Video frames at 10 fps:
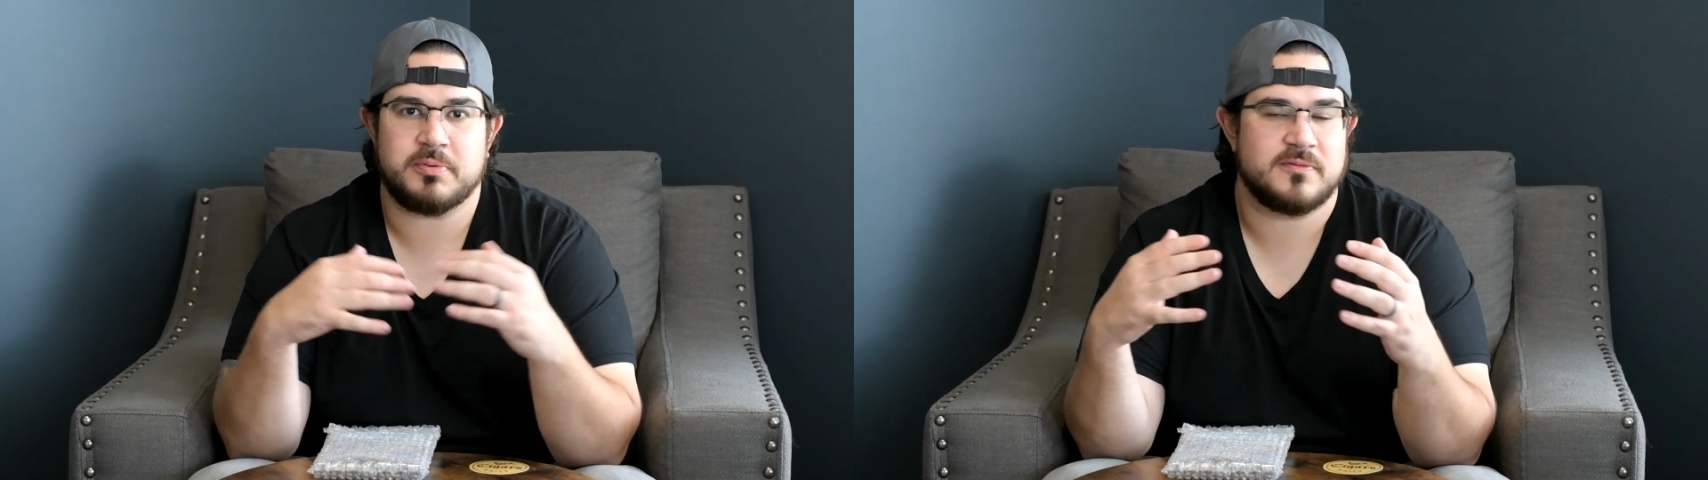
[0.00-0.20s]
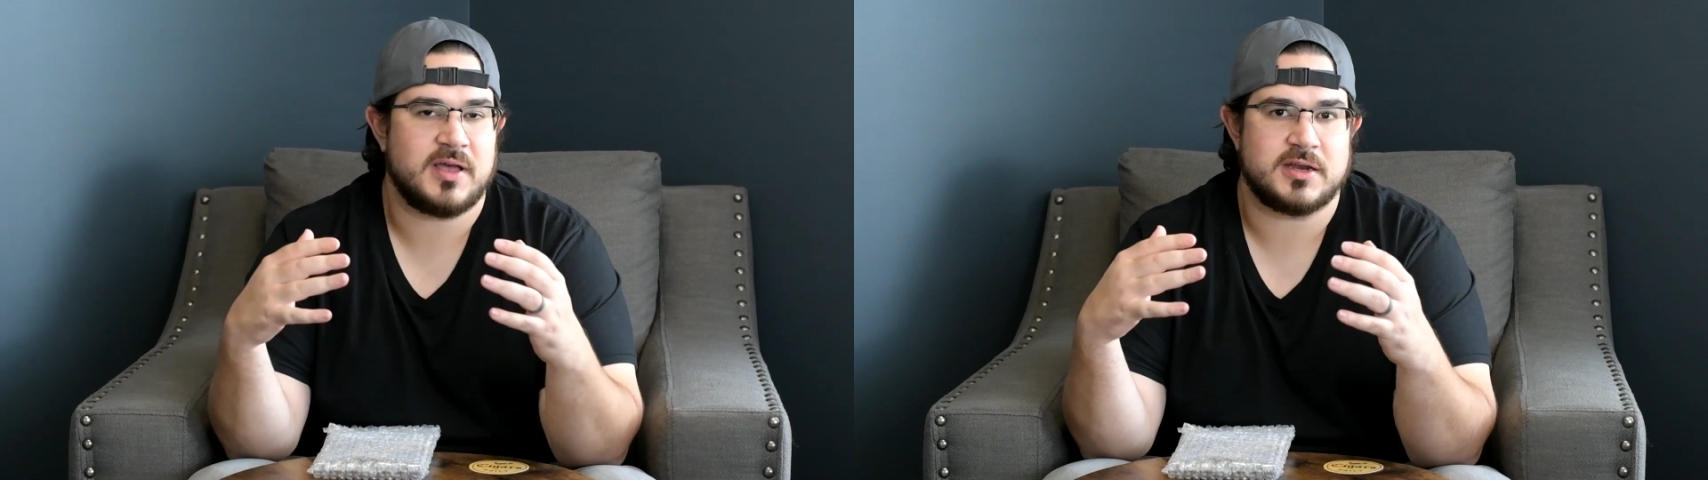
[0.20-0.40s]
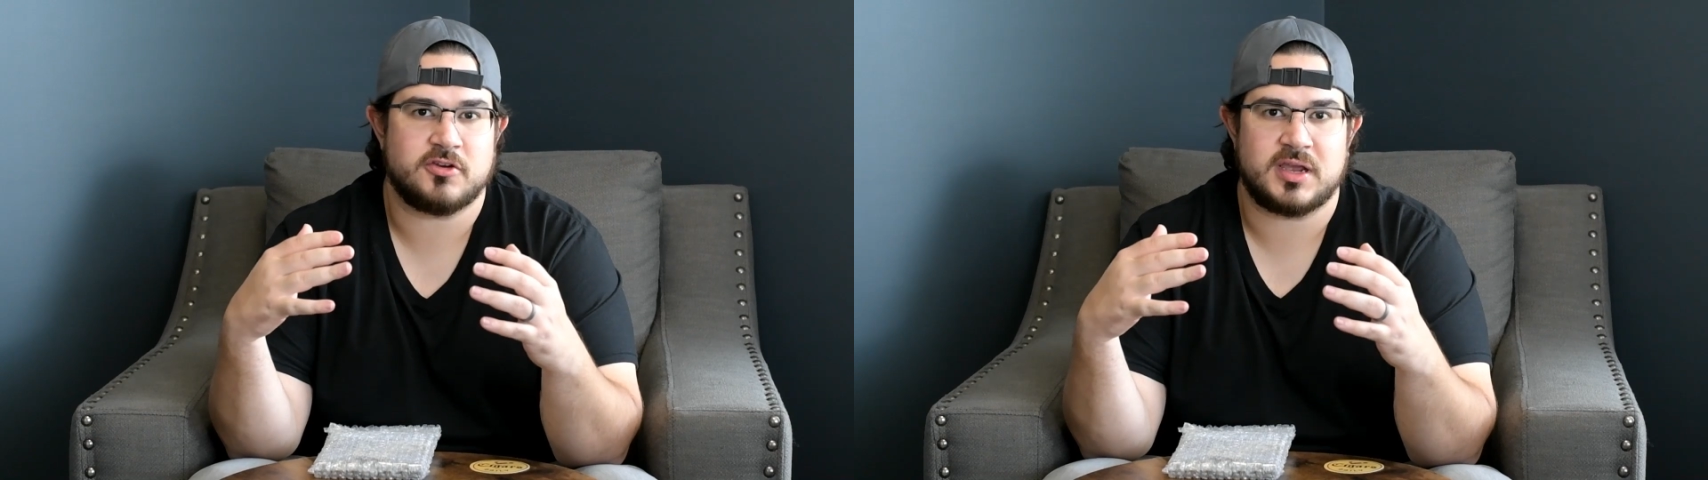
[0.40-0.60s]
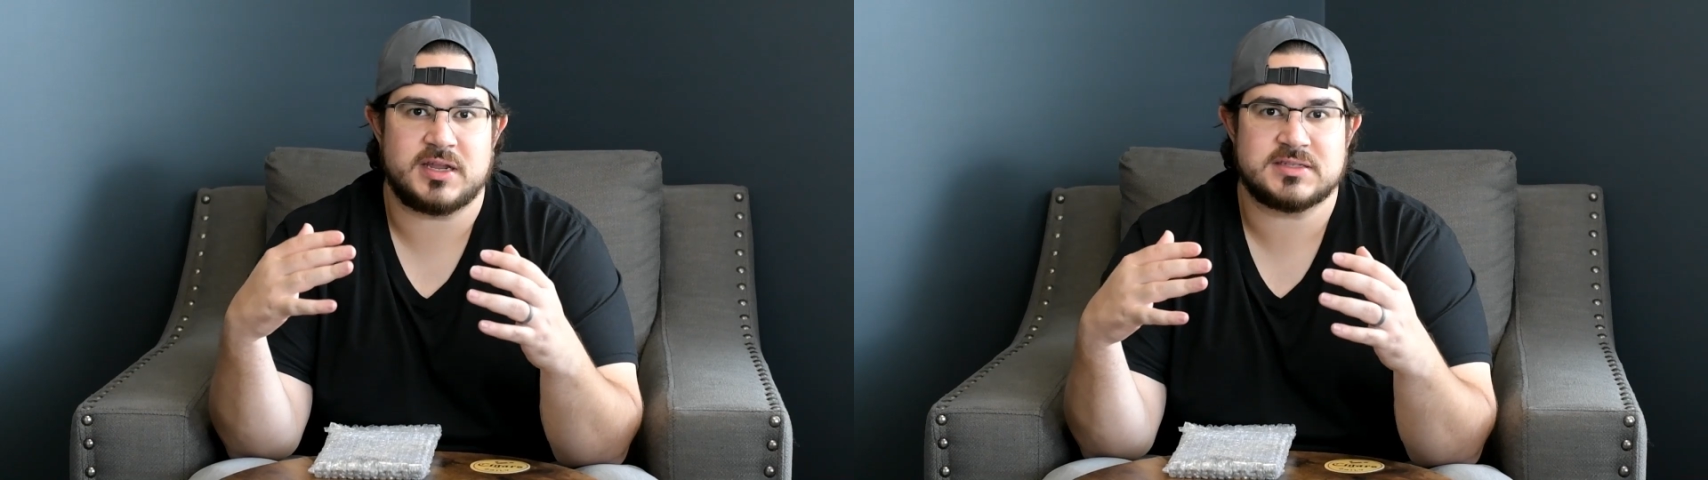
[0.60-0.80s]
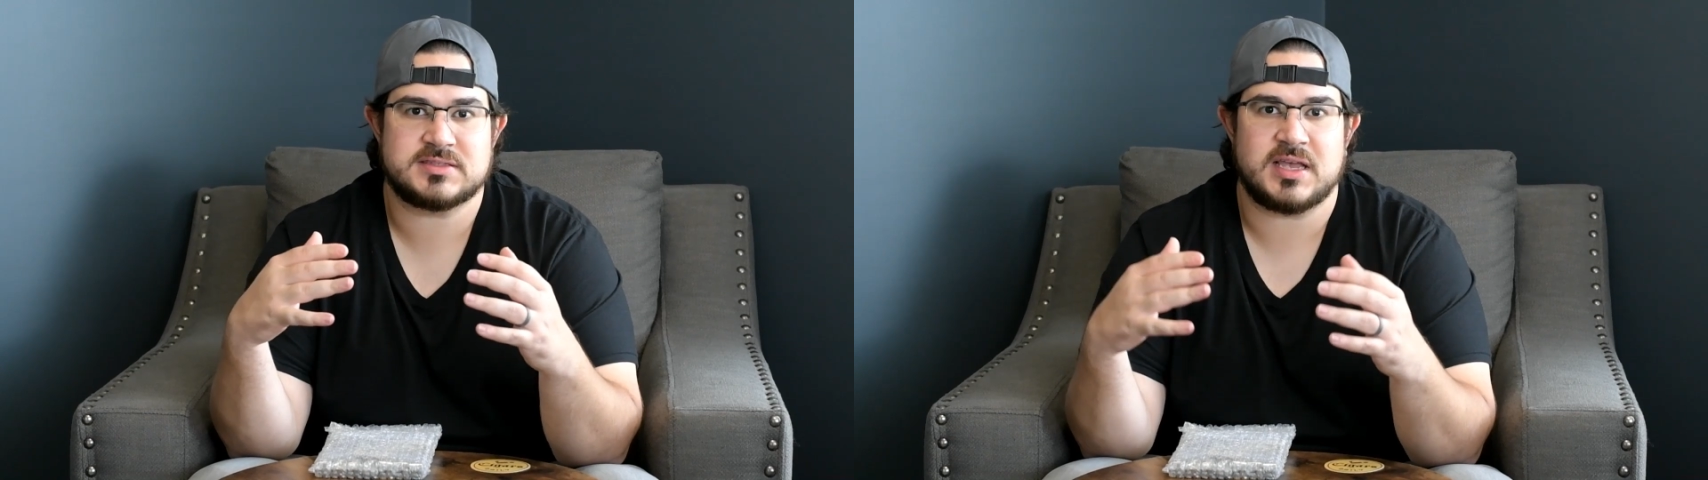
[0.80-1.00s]
provide great
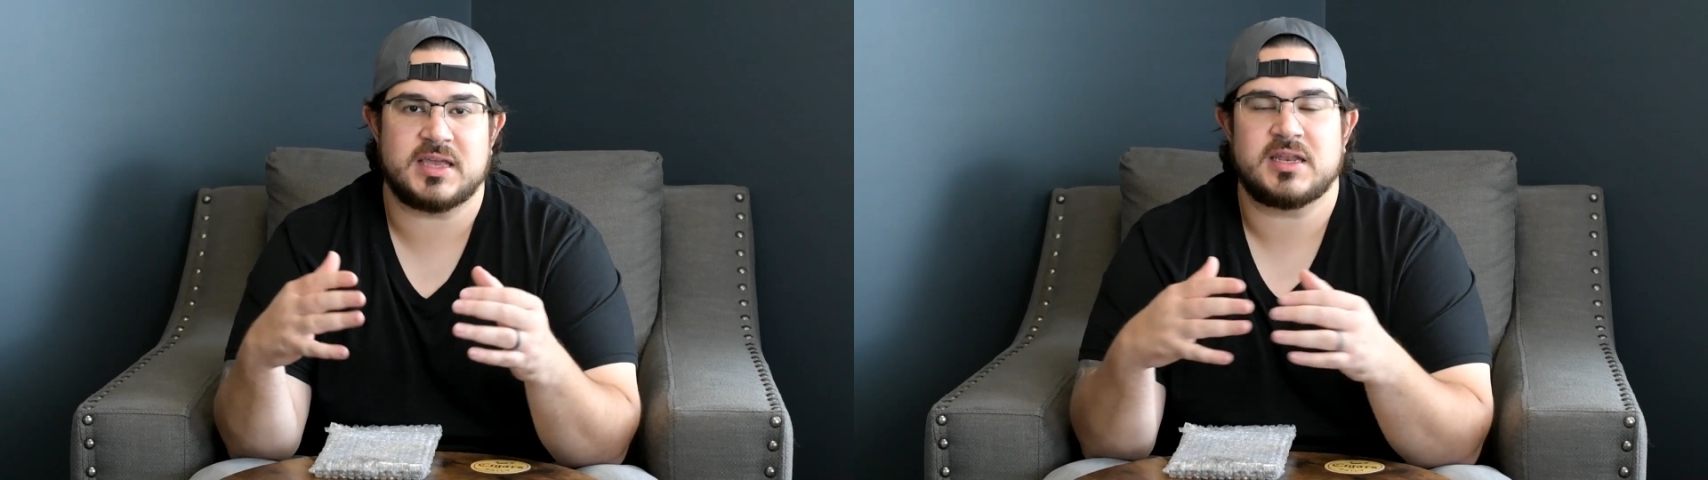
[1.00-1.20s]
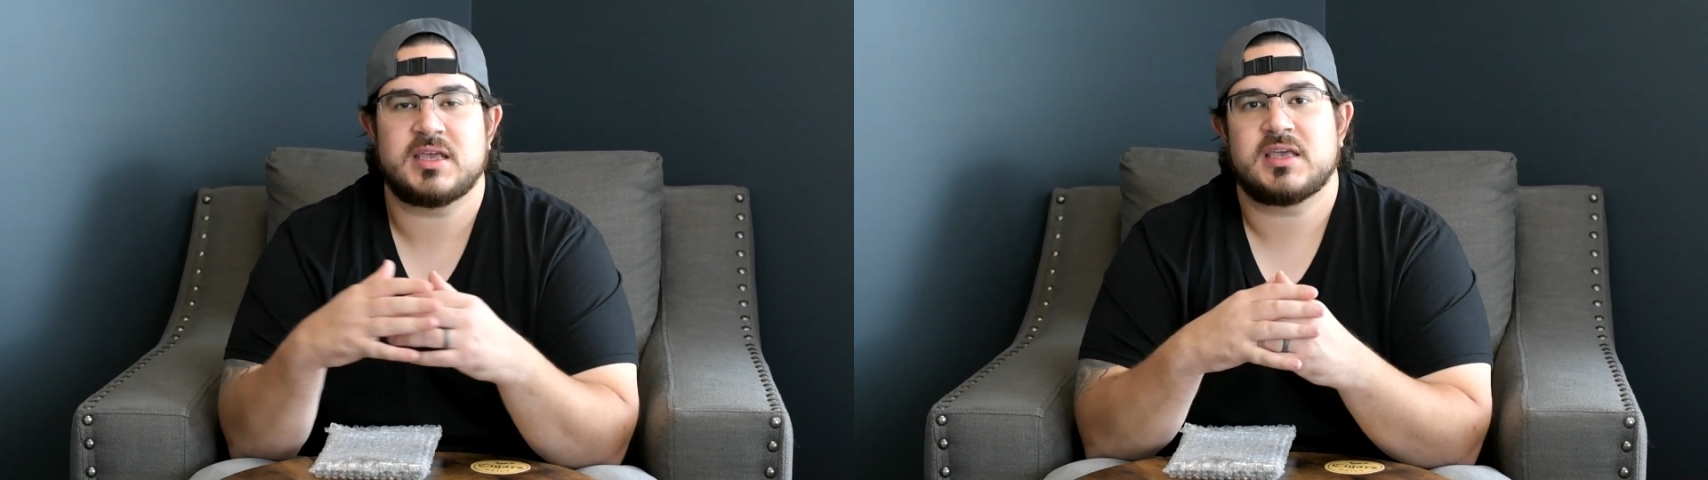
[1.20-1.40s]
insight